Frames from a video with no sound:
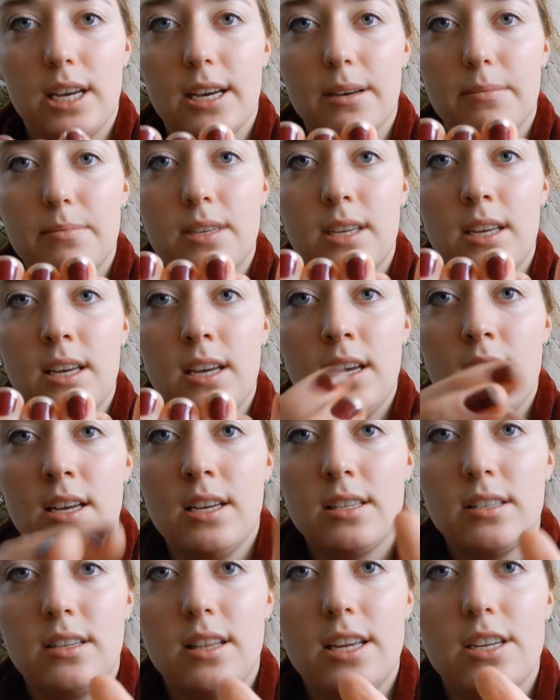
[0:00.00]
tips.
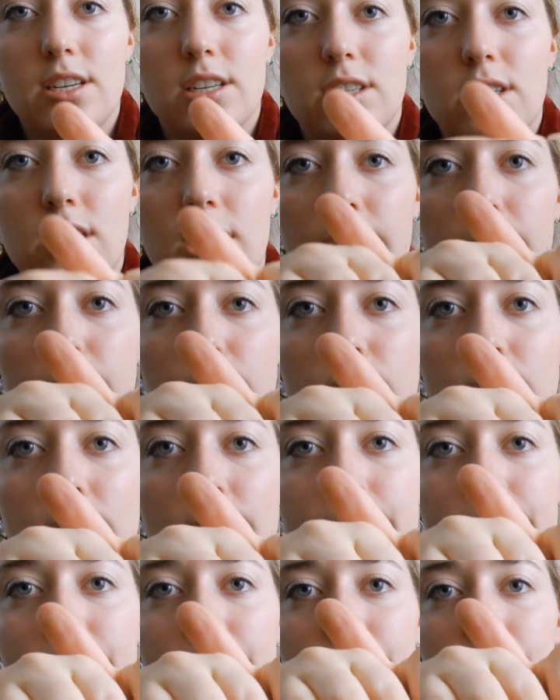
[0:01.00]
They're just cute.
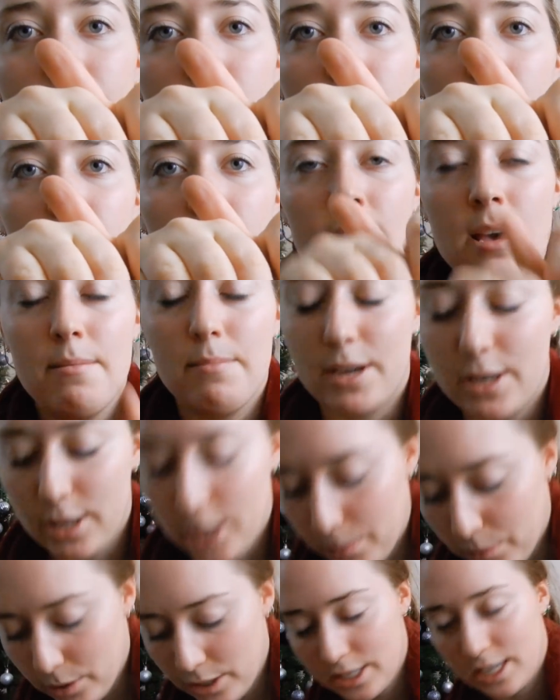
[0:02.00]
Because
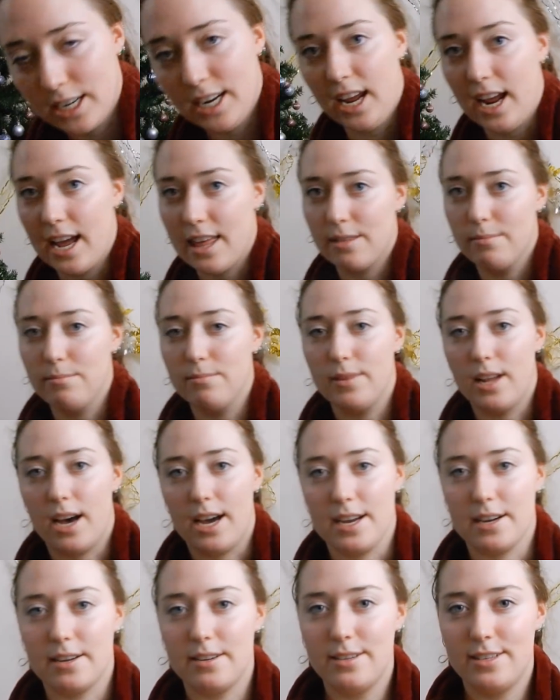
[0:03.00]
I was going to get them
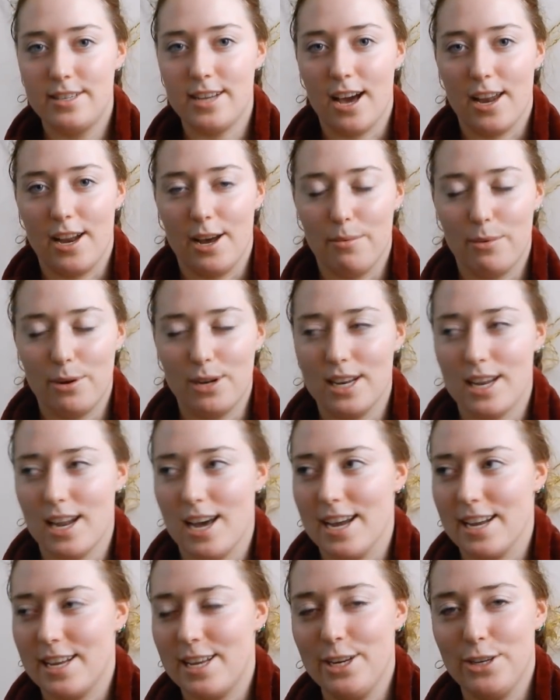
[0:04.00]
like done, I wanted
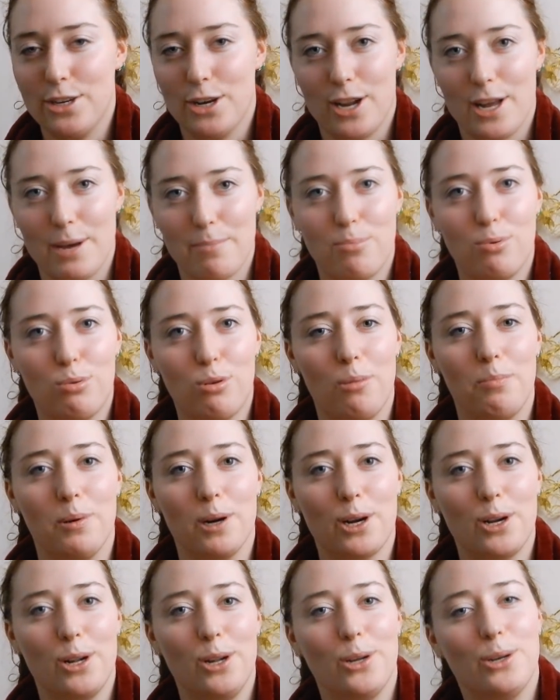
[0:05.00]
like, you know, like
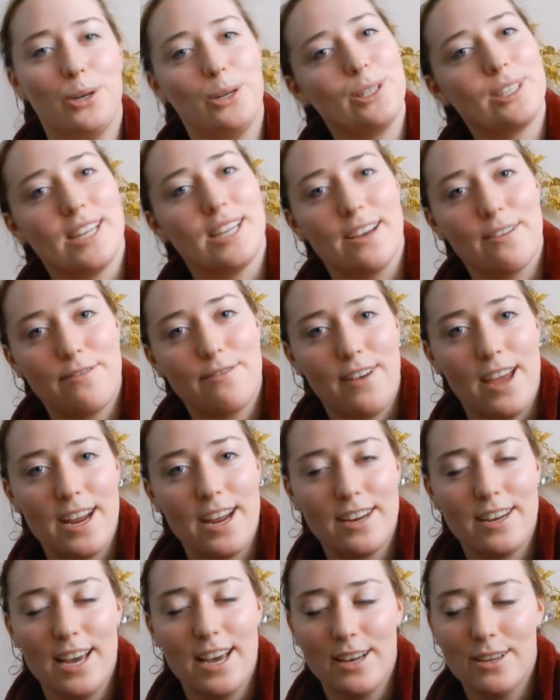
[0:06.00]
proper claws, like
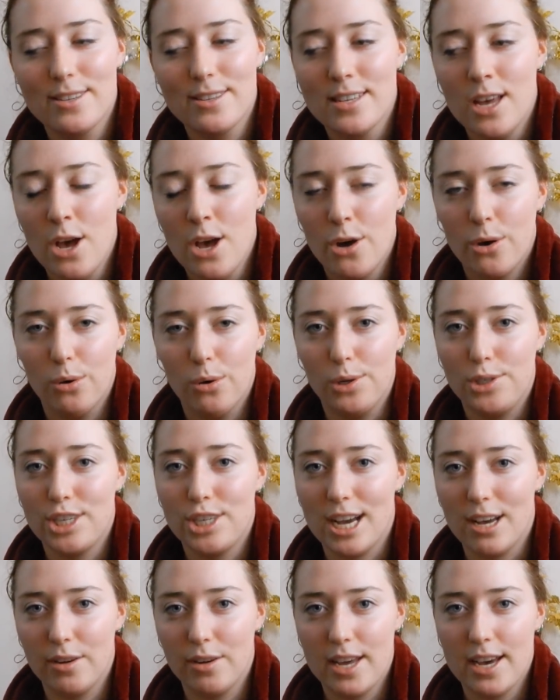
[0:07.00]
fake nails or
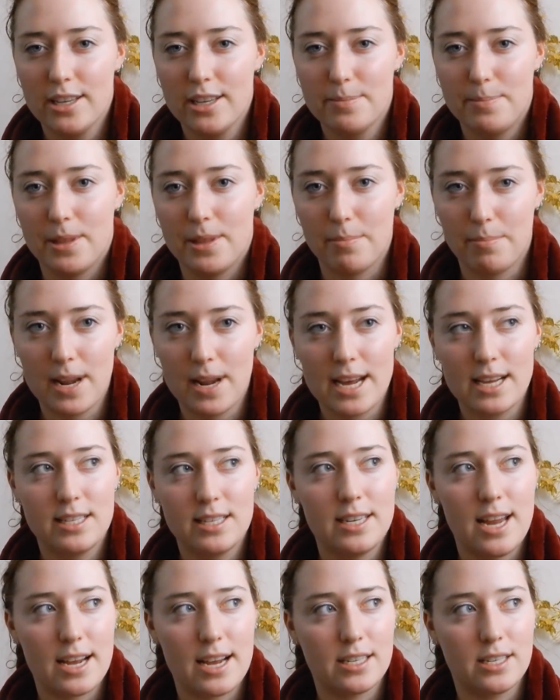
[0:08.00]
gel nails, but the
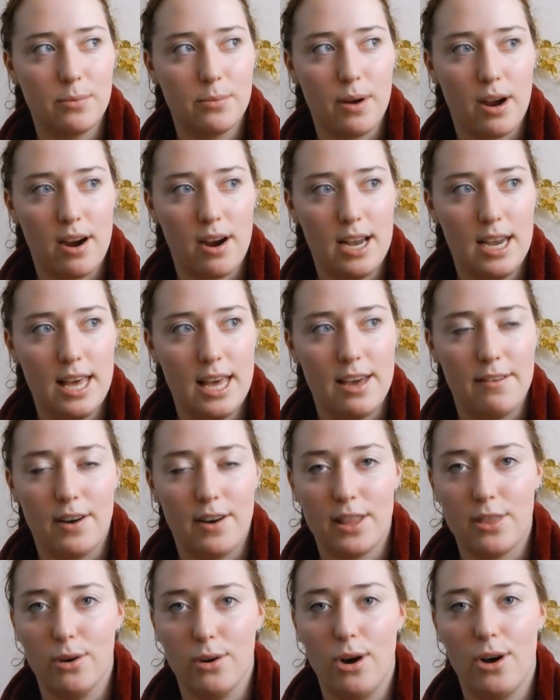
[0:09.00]
place next to where I live,
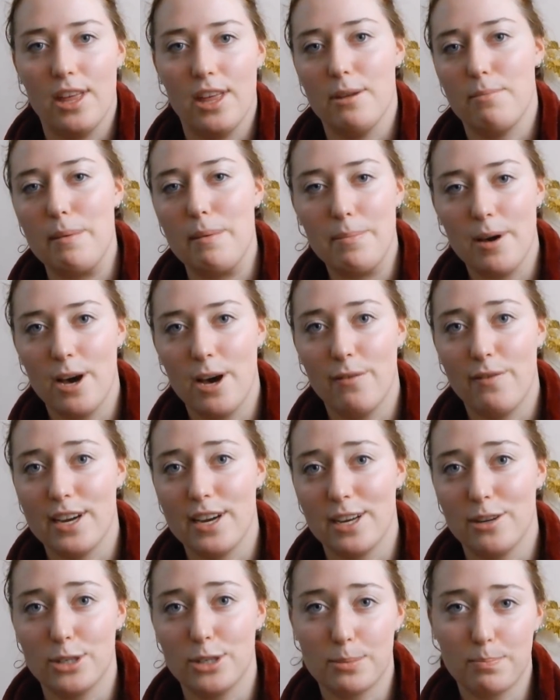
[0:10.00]
I thought, oh, that'd be
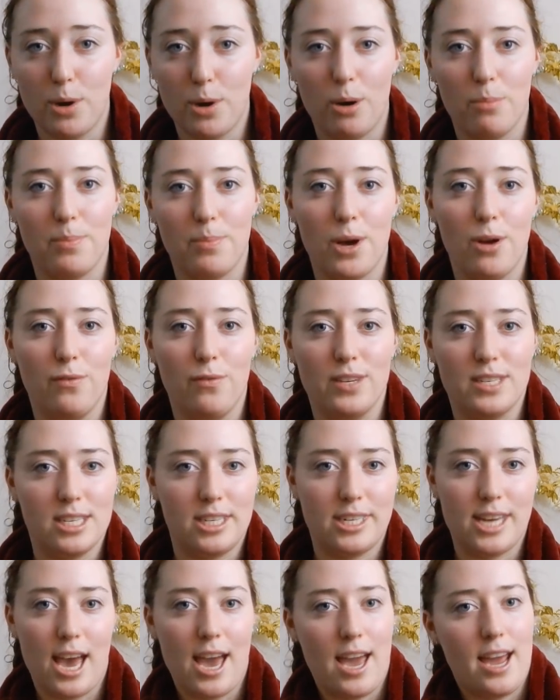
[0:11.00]
perfect, I'll just pop over
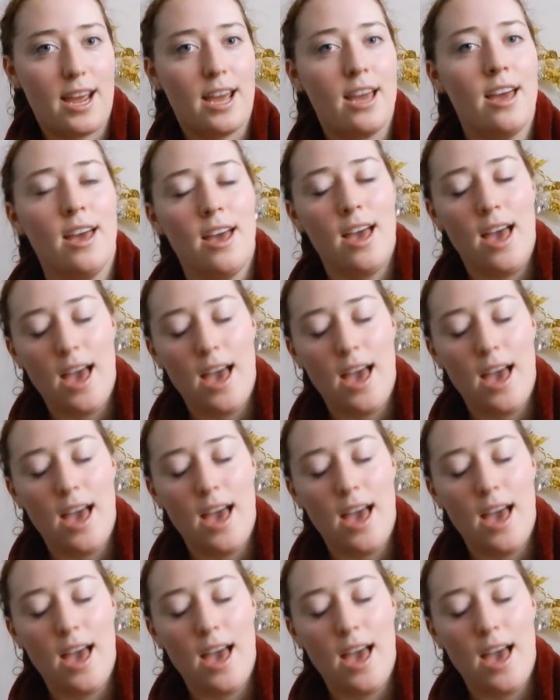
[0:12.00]
today